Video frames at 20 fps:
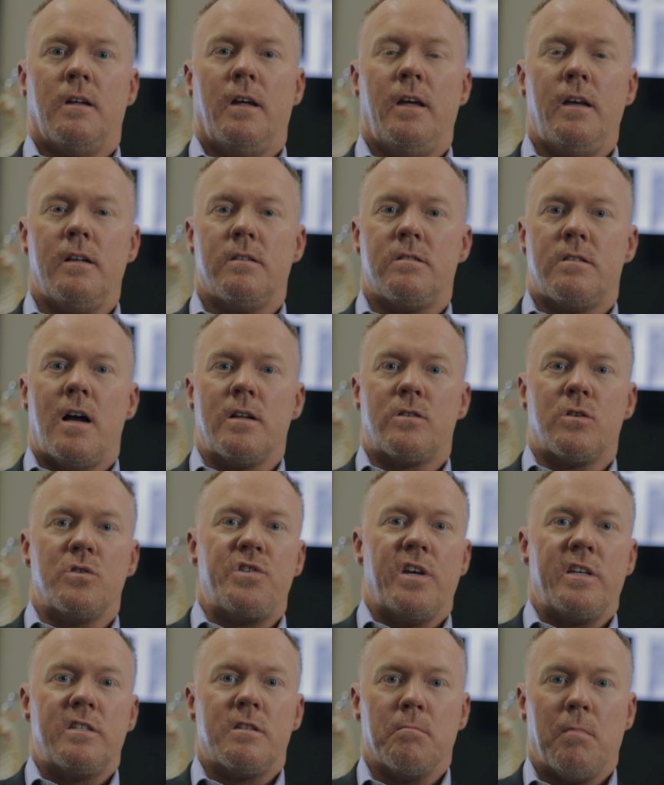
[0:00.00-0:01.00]
Hey, it's Dr.
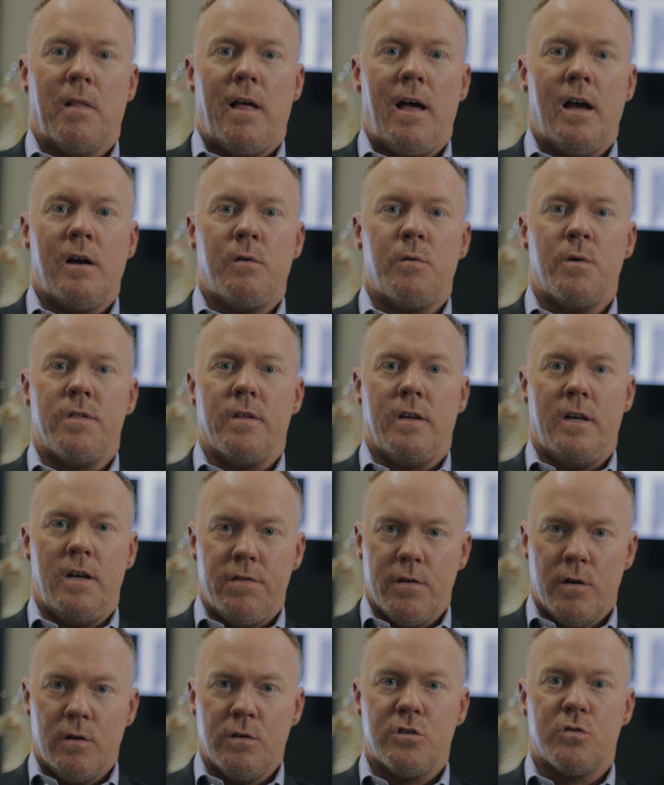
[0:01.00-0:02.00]
Jason Black with
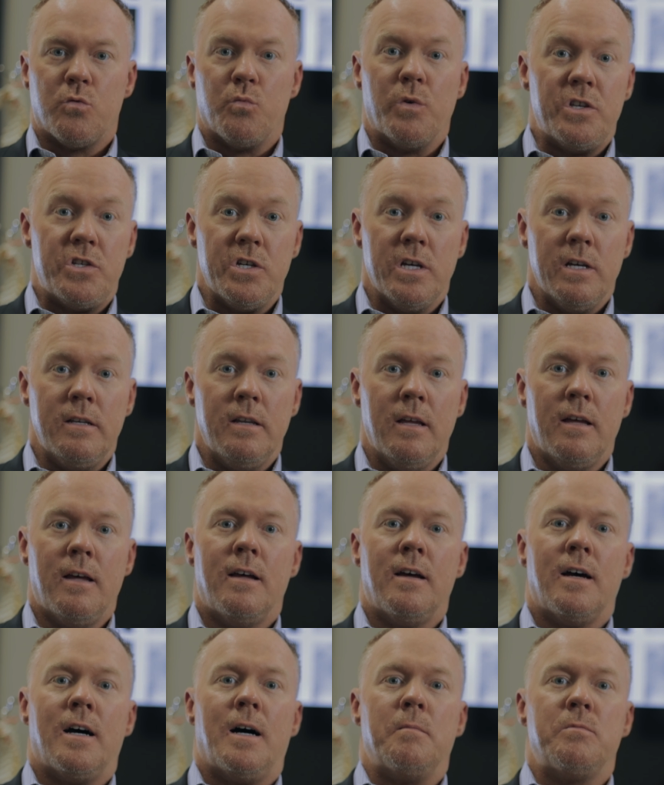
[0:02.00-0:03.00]
Ethos Regen.
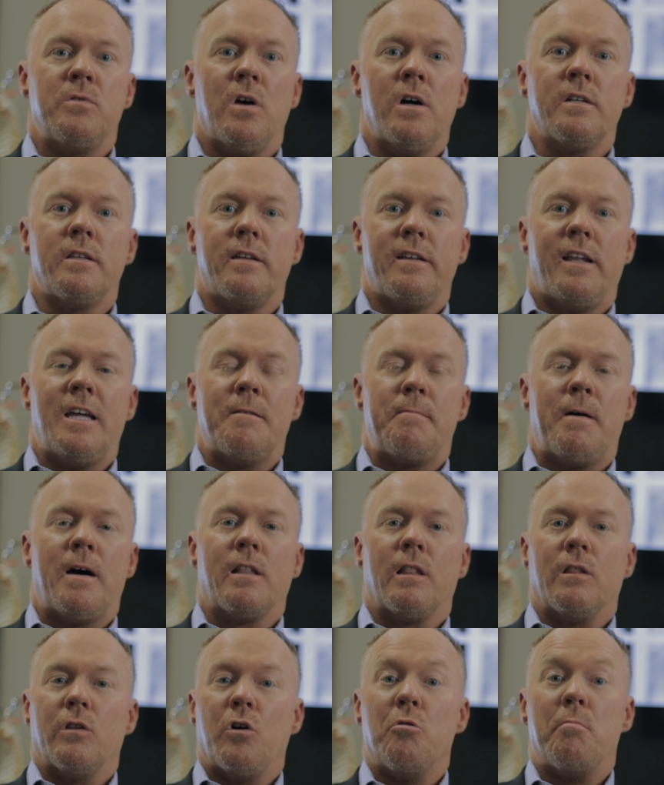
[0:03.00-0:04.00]
I'm talking today
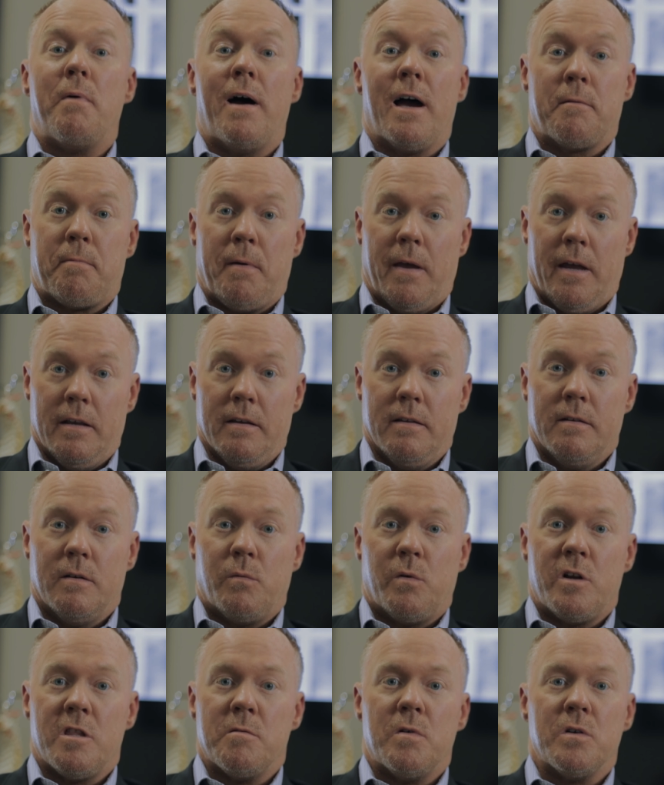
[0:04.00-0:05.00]
about low back pain.
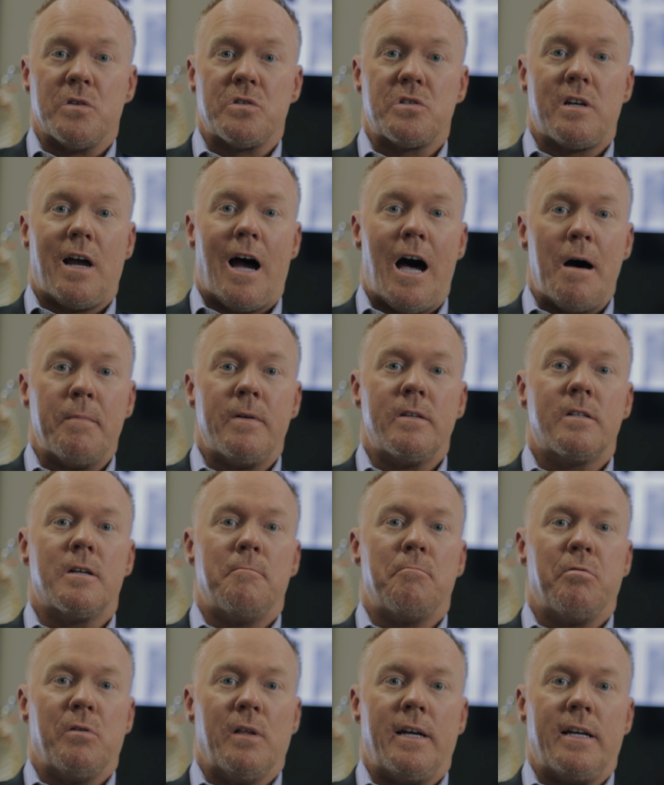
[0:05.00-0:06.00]
One of the most common
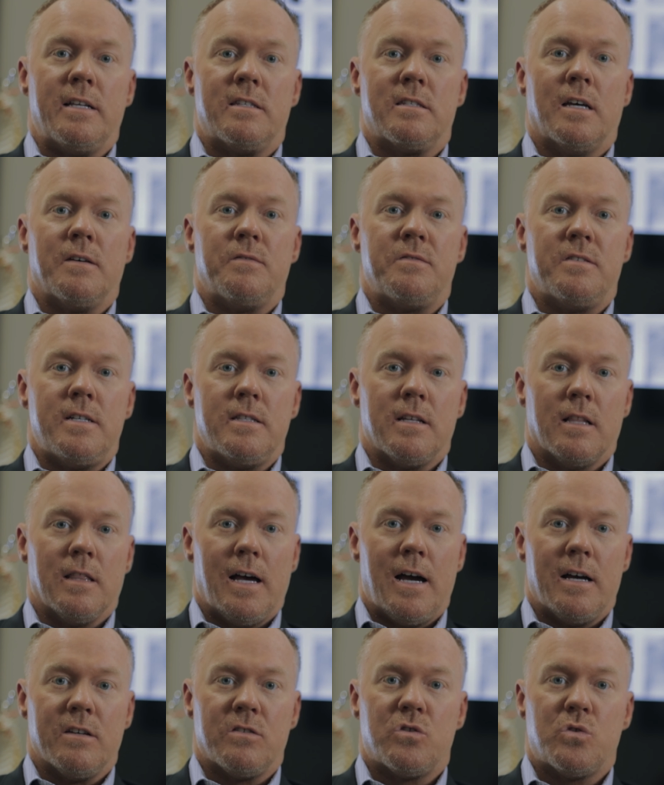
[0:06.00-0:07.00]
complaints I've seen the
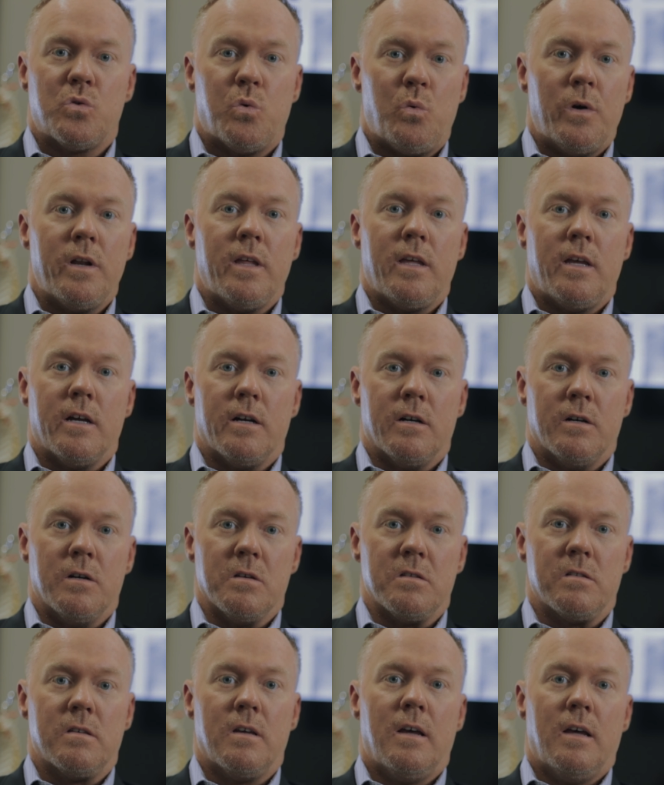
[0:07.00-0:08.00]
last 20
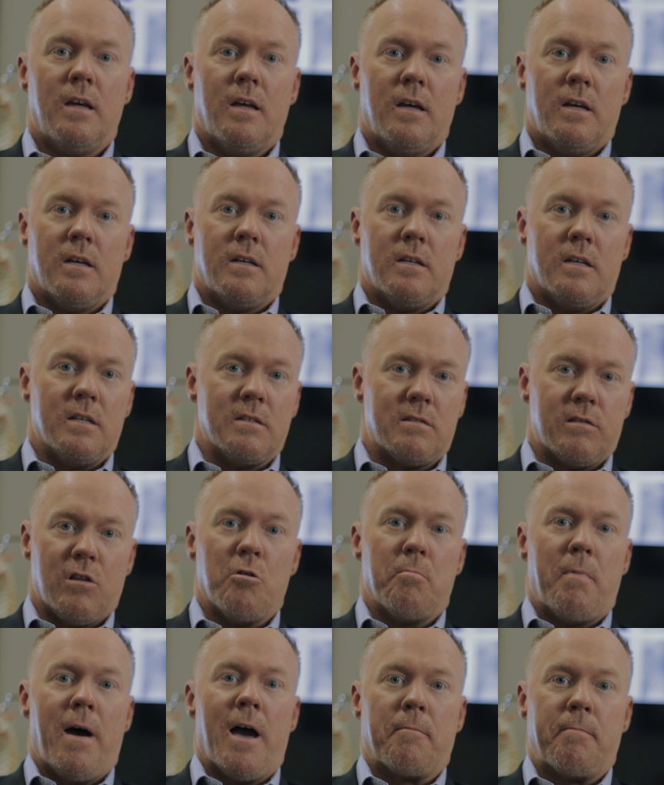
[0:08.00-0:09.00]
years is
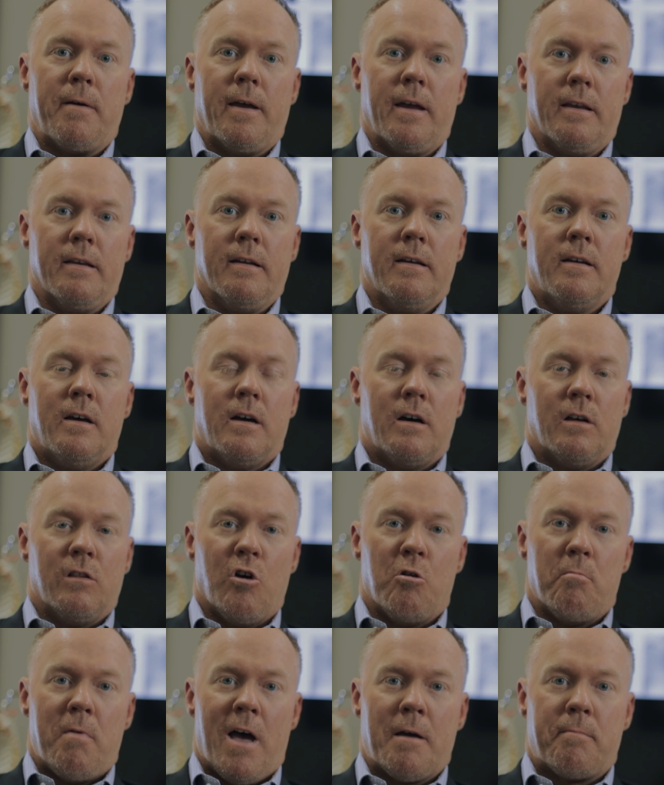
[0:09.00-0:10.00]
low back pain.
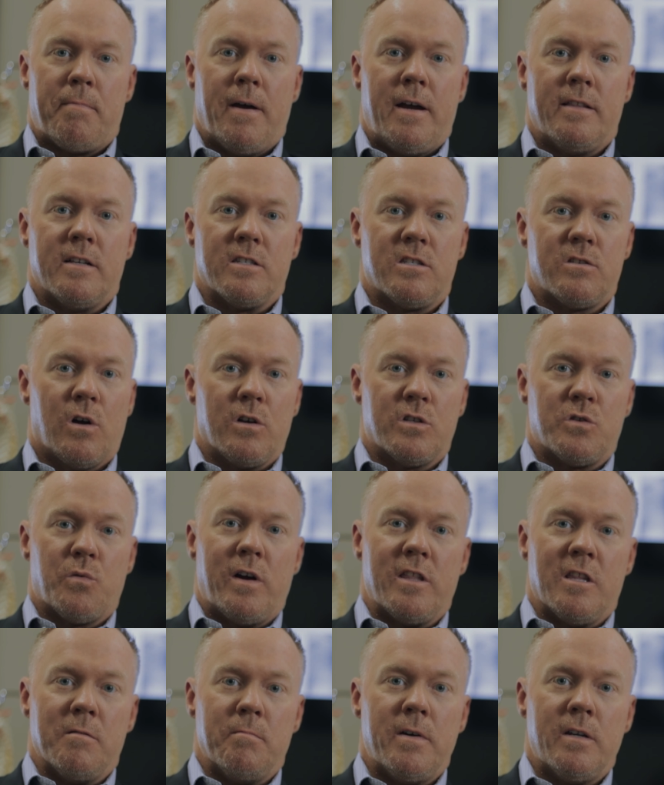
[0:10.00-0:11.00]
Low back pain that starts
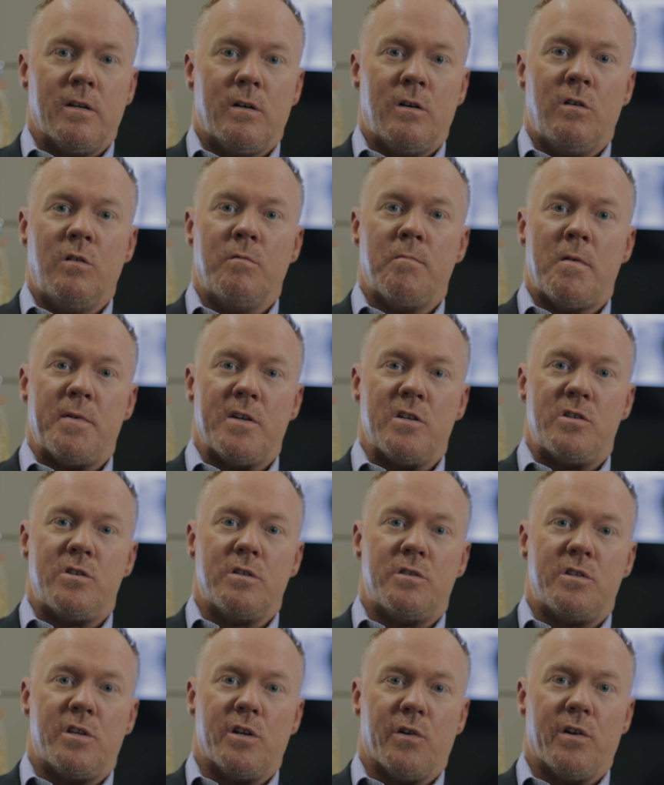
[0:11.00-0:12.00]
right in the middle, maybe it
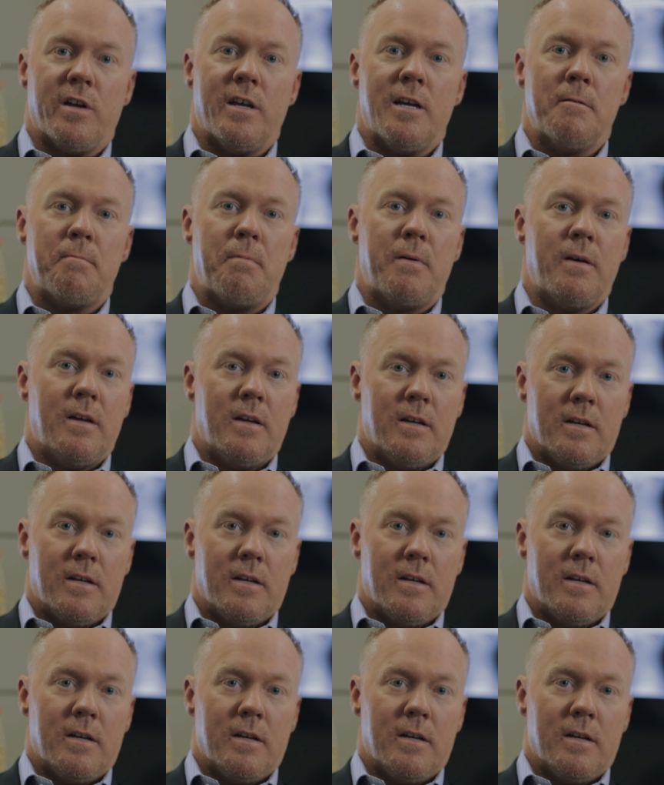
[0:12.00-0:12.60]
shoots to your hip,